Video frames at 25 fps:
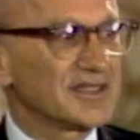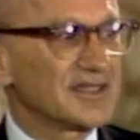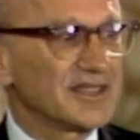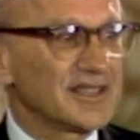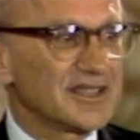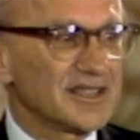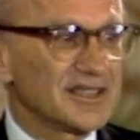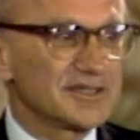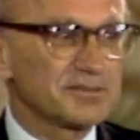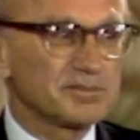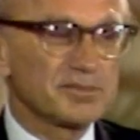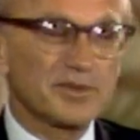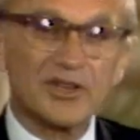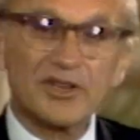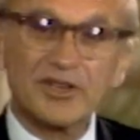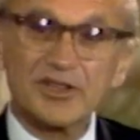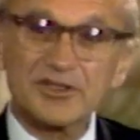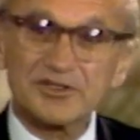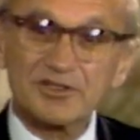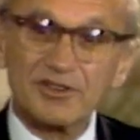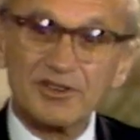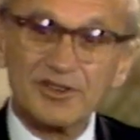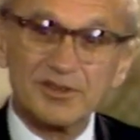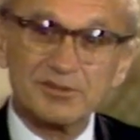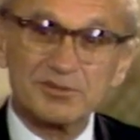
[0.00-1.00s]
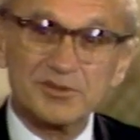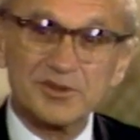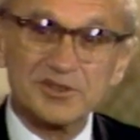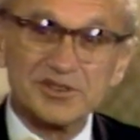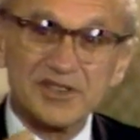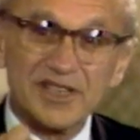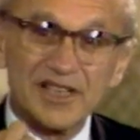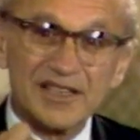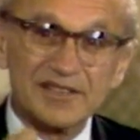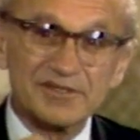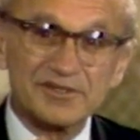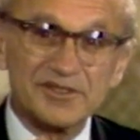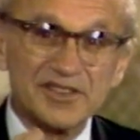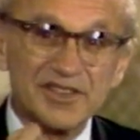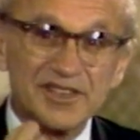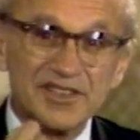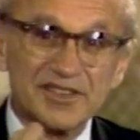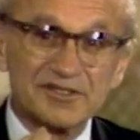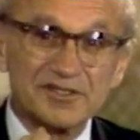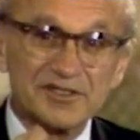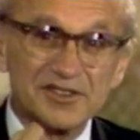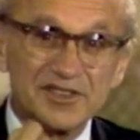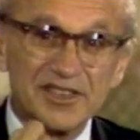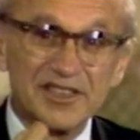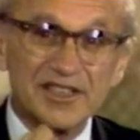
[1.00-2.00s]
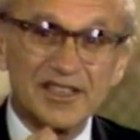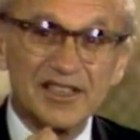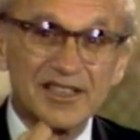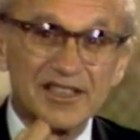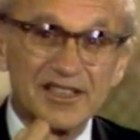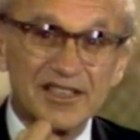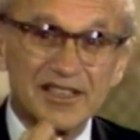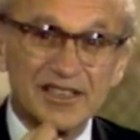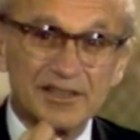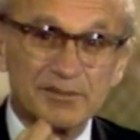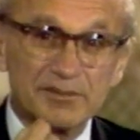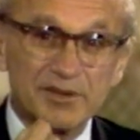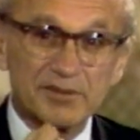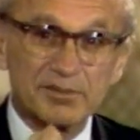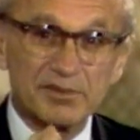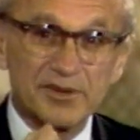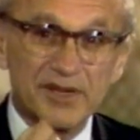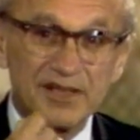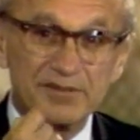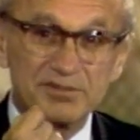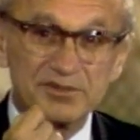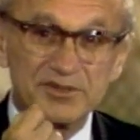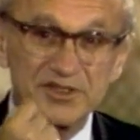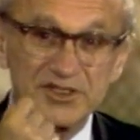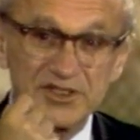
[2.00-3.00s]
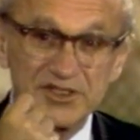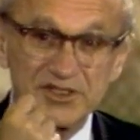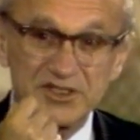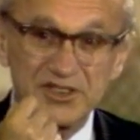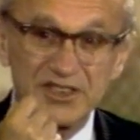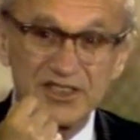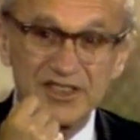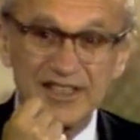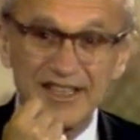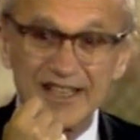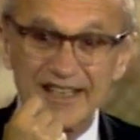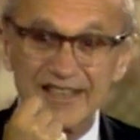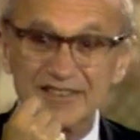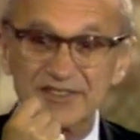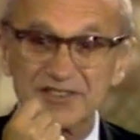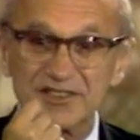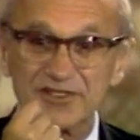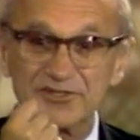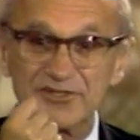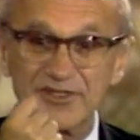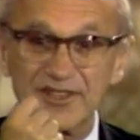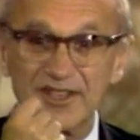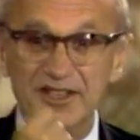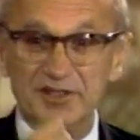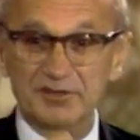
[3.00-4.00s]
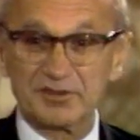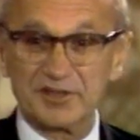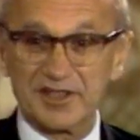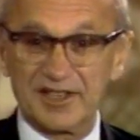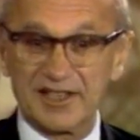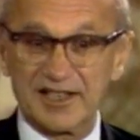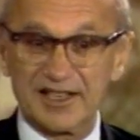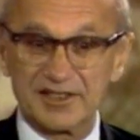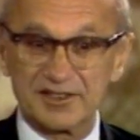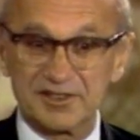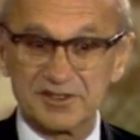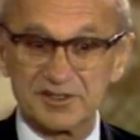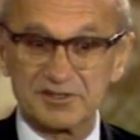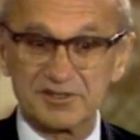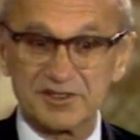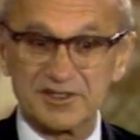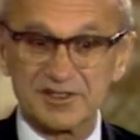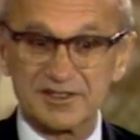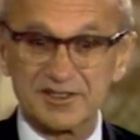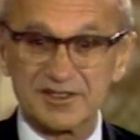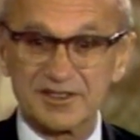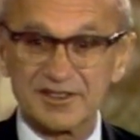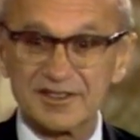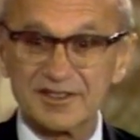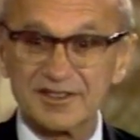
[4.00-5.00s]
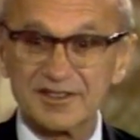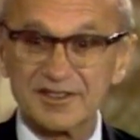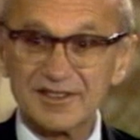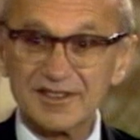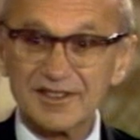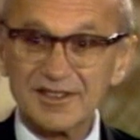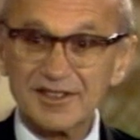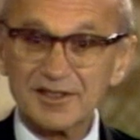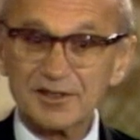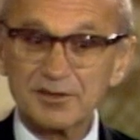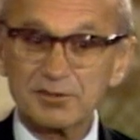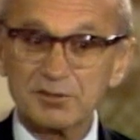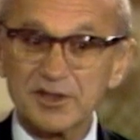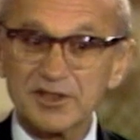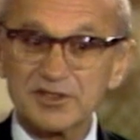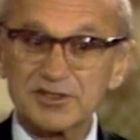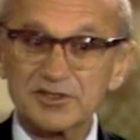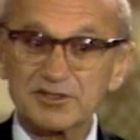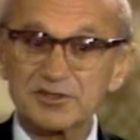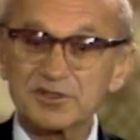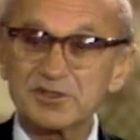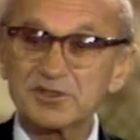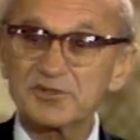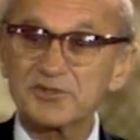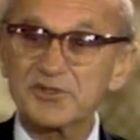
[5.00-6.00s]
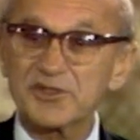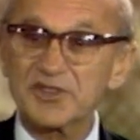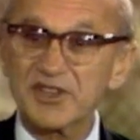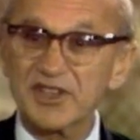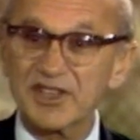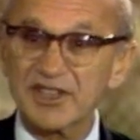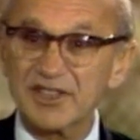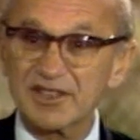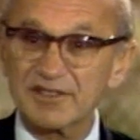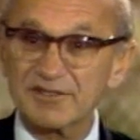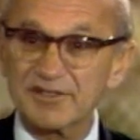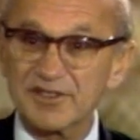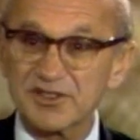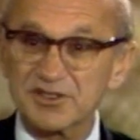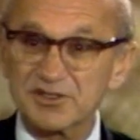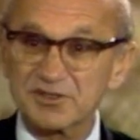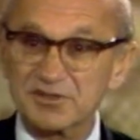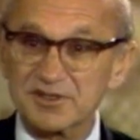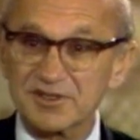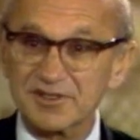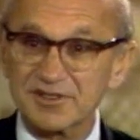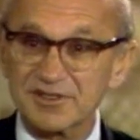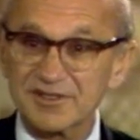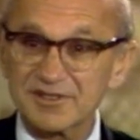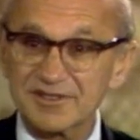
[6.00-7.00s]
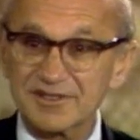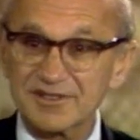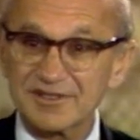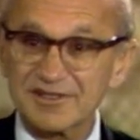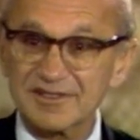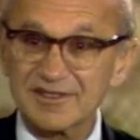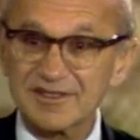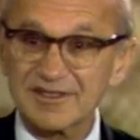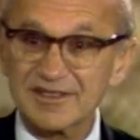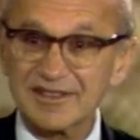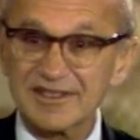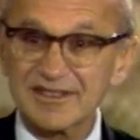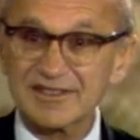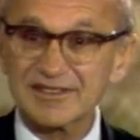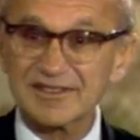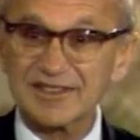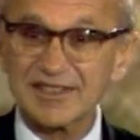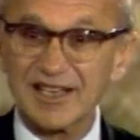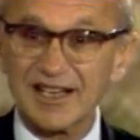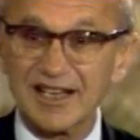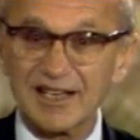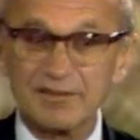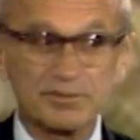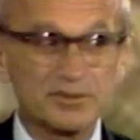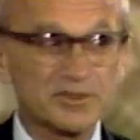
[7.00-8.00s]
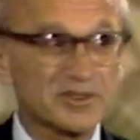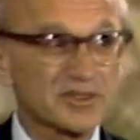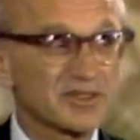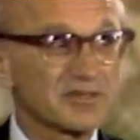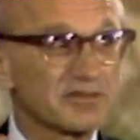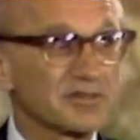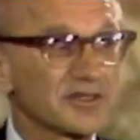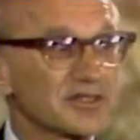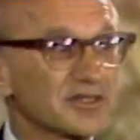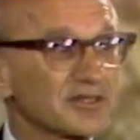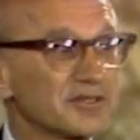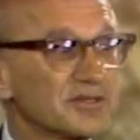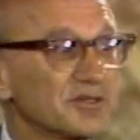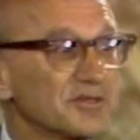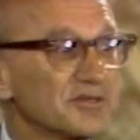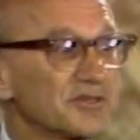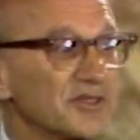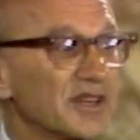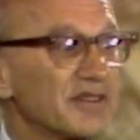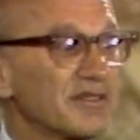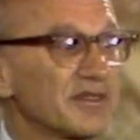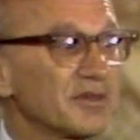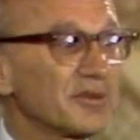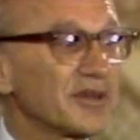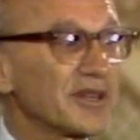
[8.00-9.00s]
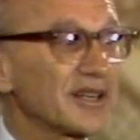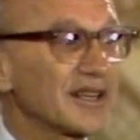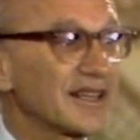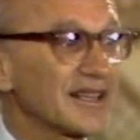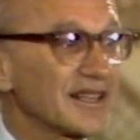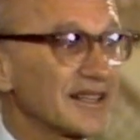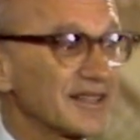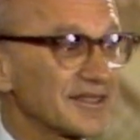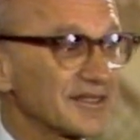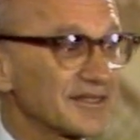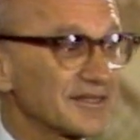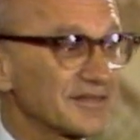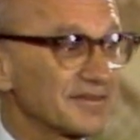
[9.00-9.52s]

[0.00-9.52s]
is because almost every interesting economic proposition has the following characteristic. What's true for the individual is the opposite of what's true for everybody together.